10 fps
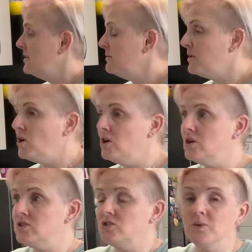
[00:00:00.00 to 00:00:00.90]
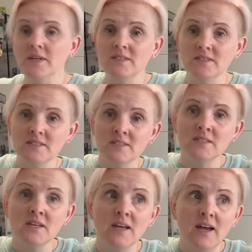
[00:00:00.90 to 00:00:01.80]
because the twins
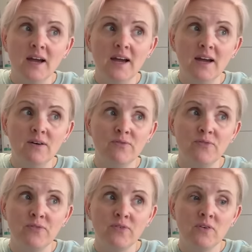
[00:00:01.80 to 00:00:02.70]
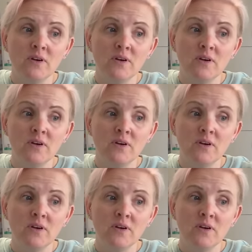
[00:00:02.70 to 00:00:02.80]
have